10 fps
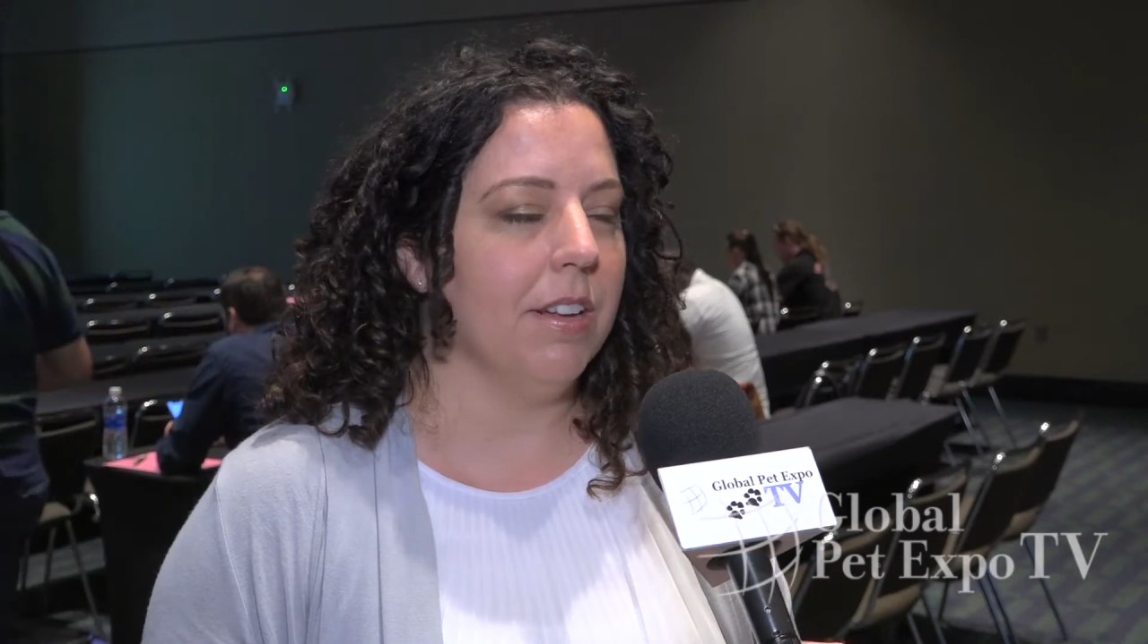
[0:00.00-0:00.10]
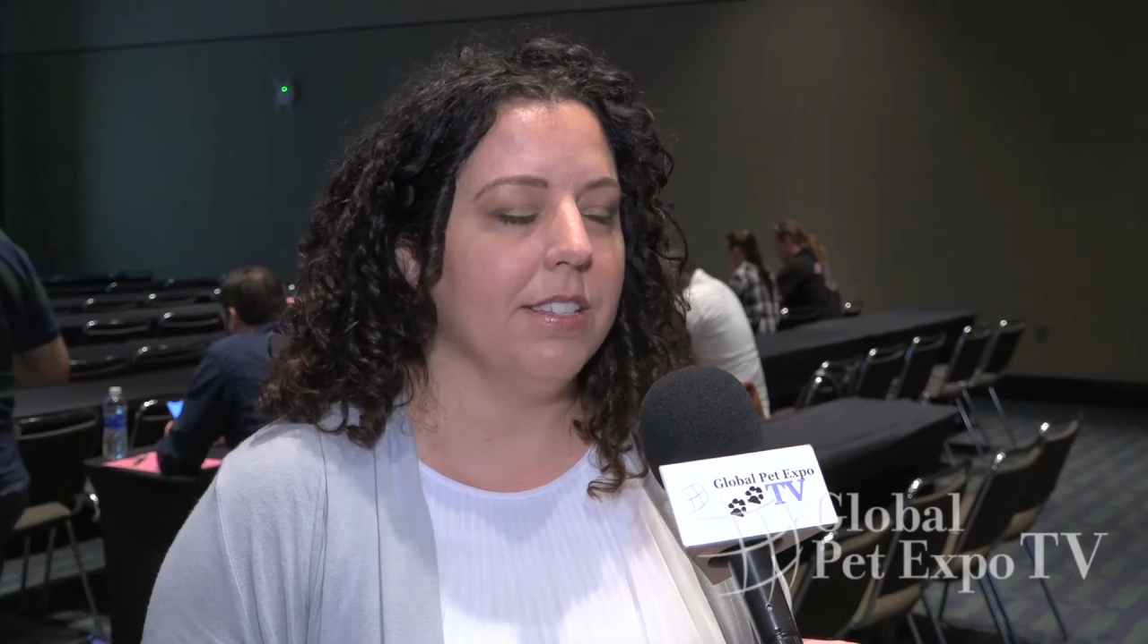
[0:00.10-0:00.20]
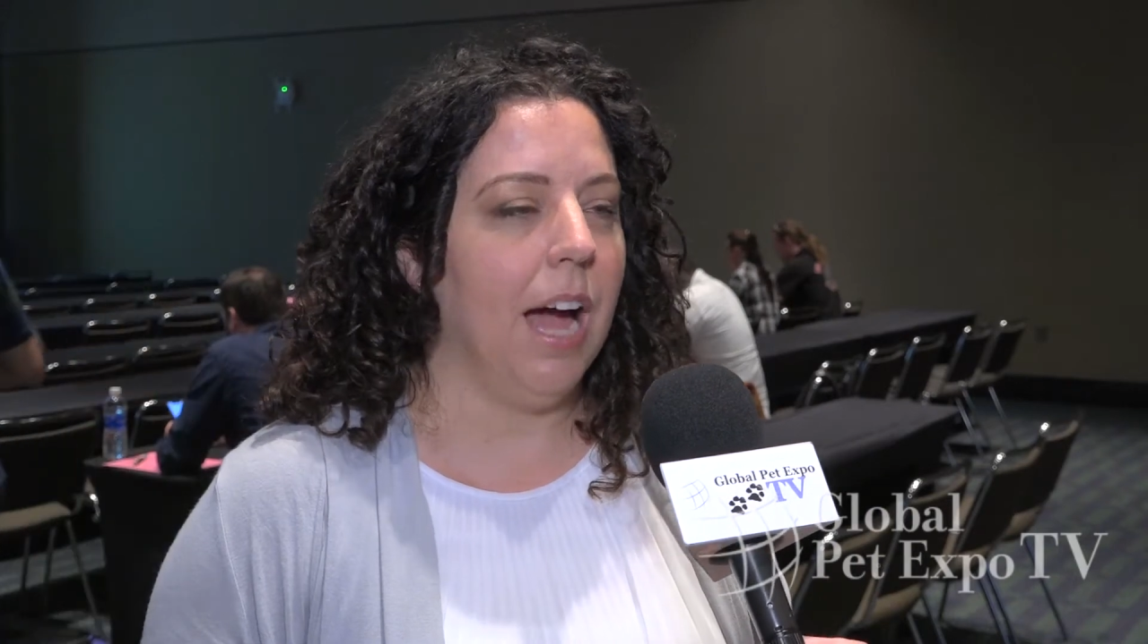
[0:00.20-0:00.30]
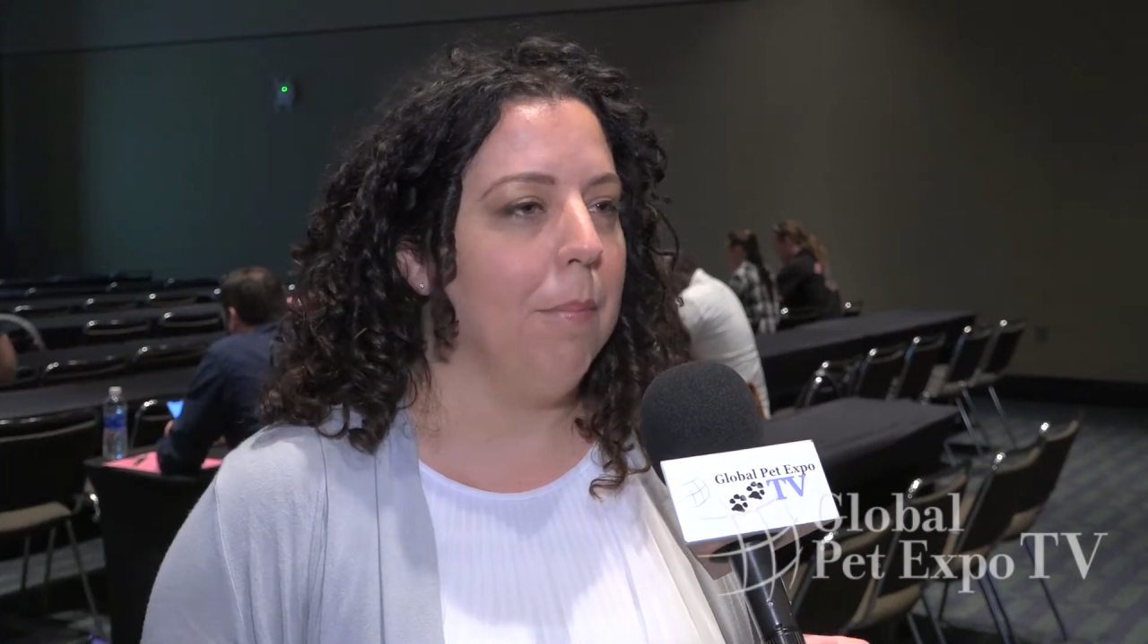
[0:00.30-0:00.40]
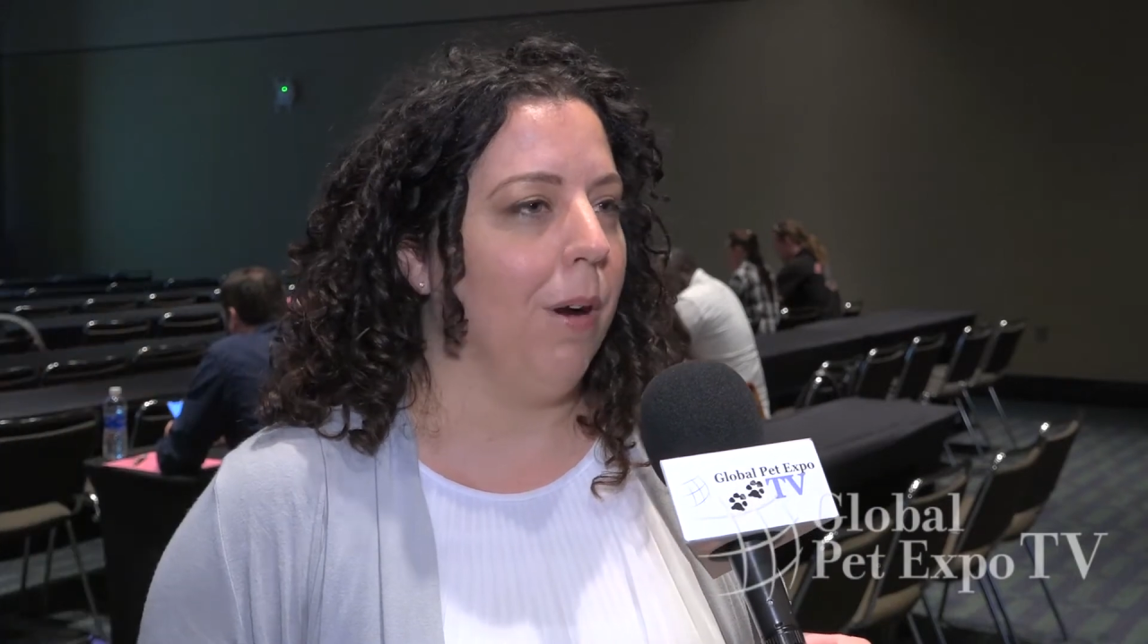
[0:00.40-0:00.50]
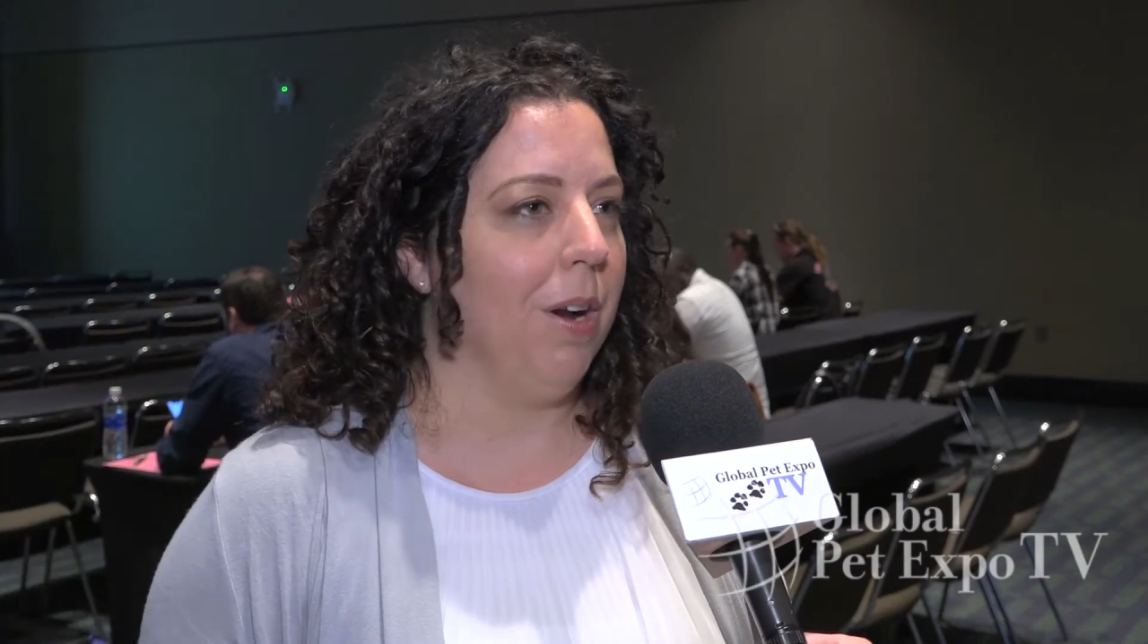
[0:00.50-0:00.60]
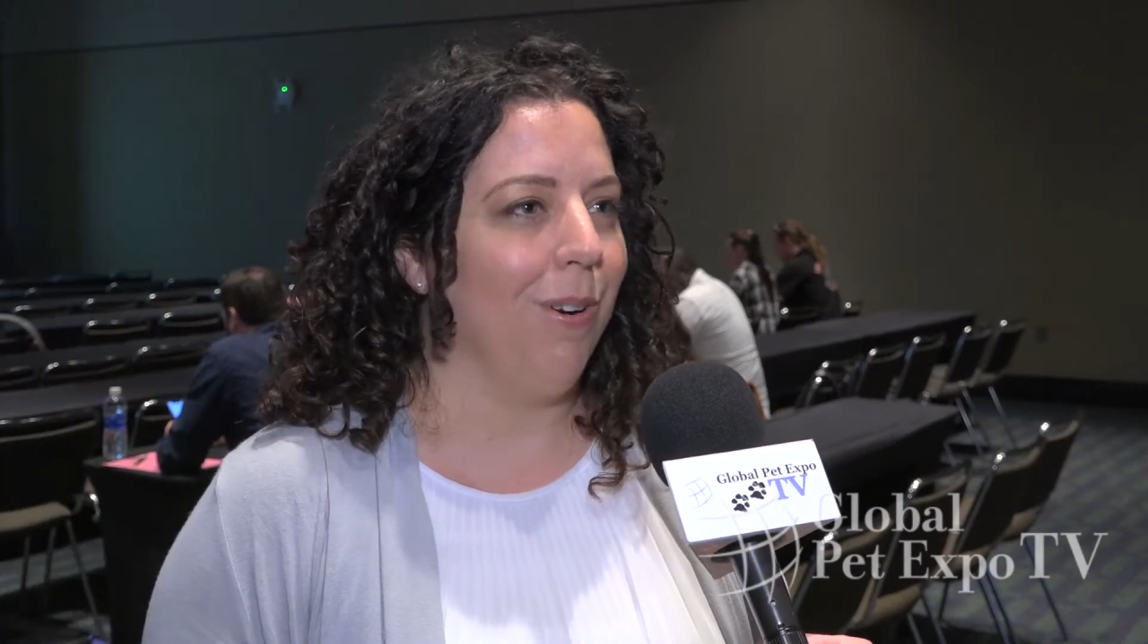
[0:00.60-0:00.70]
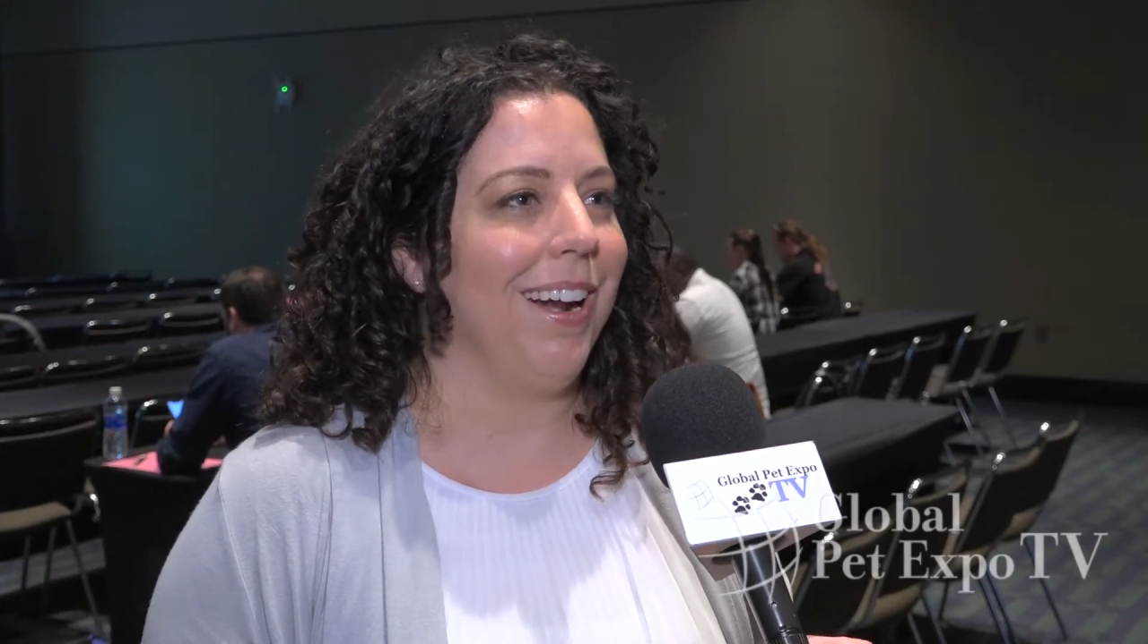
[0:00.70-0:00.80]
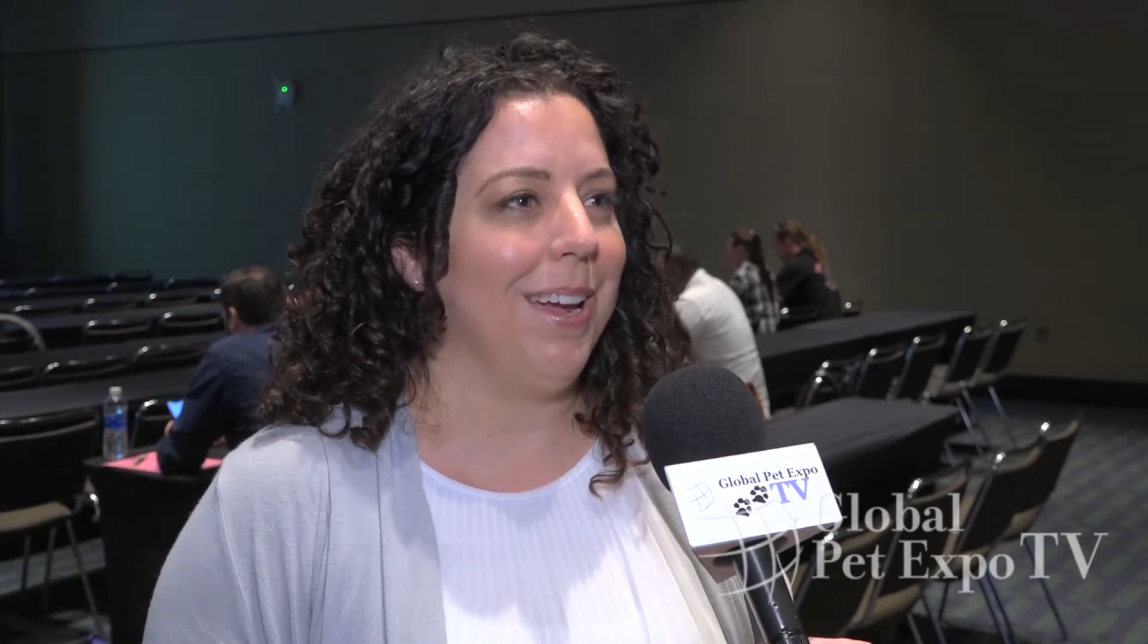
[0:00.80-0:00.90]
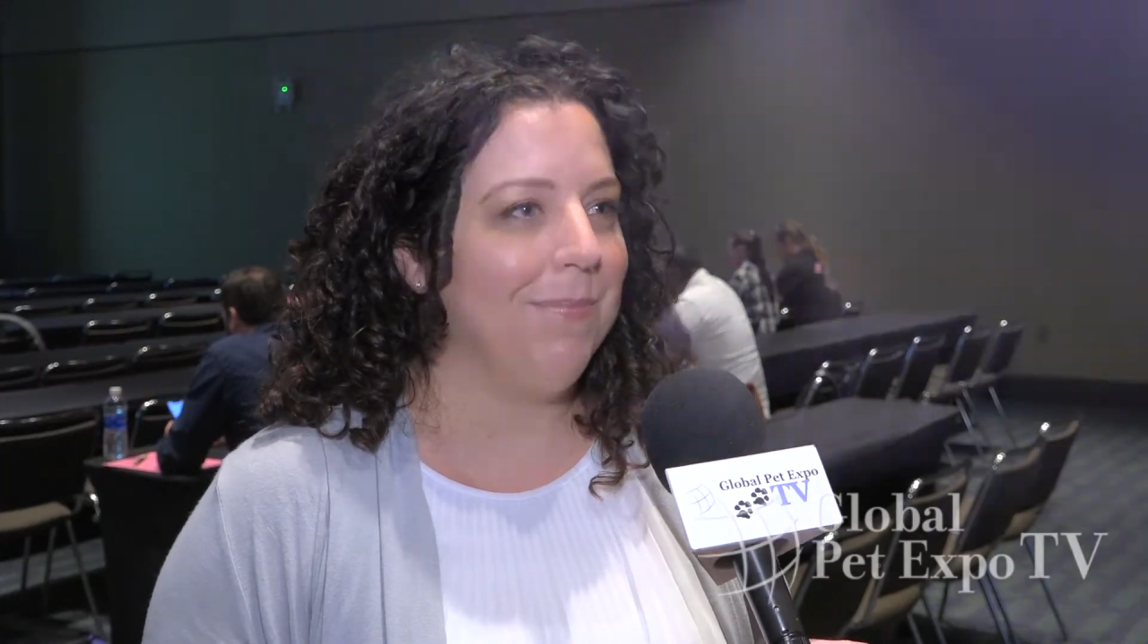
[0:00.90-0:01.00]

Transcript: top priority.